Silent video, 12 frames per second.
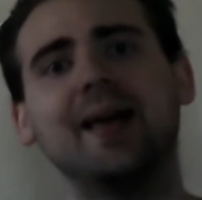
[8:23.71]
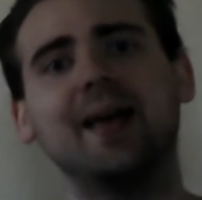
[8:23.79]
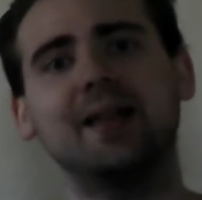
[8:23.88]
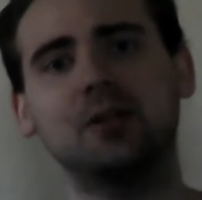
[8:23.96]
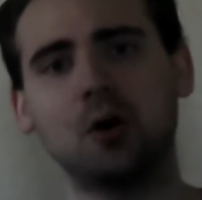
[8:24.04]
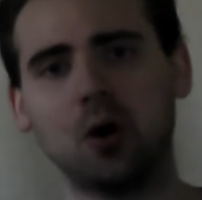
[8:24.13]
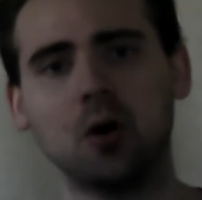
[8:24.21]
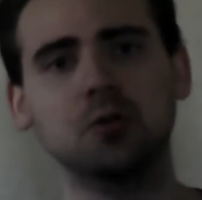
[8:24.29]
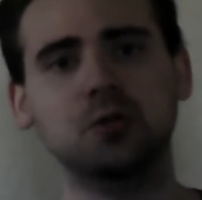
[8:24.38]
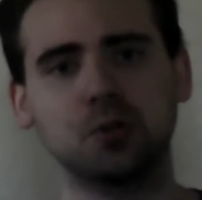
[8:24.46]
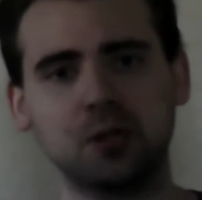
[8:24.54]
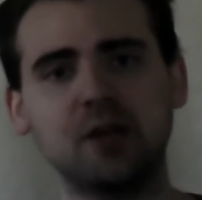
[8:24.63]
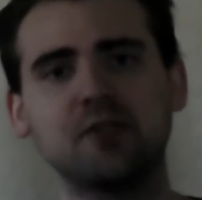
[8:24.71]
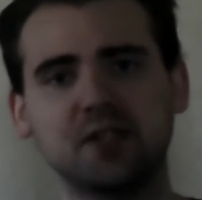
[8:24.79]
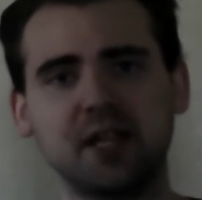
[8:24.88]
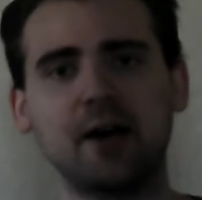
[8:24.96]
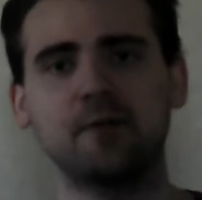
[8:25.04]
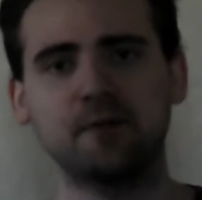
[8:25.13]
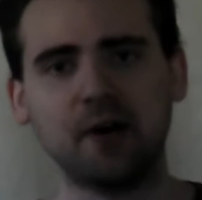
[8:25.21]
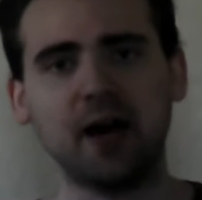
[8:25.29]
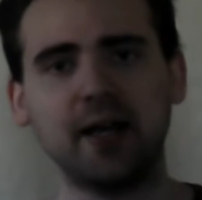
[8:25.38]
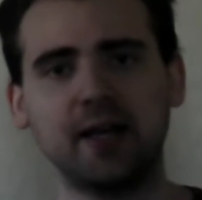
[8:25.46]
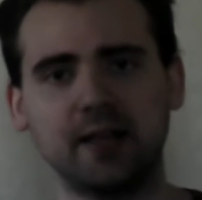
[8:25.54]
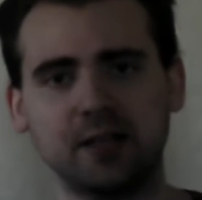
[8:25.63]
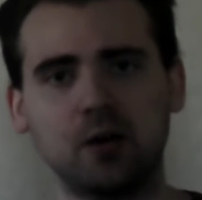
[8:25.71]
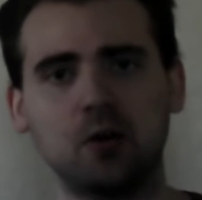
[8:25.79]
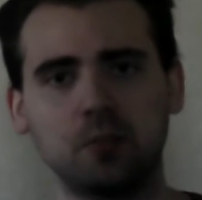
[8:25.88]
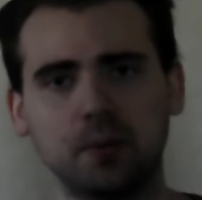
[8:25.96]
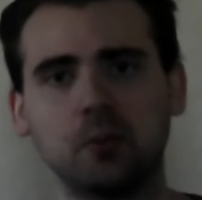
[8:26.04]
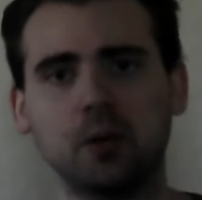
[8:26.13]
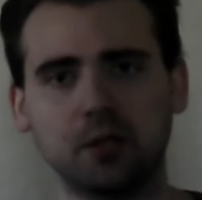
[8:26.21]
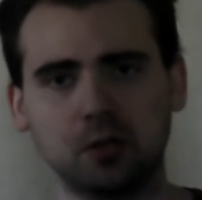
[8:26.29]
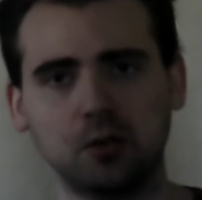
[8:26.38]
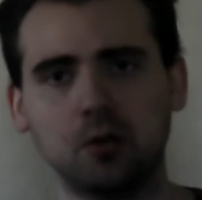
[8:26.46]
and to also give us that fight in the Obi-Wan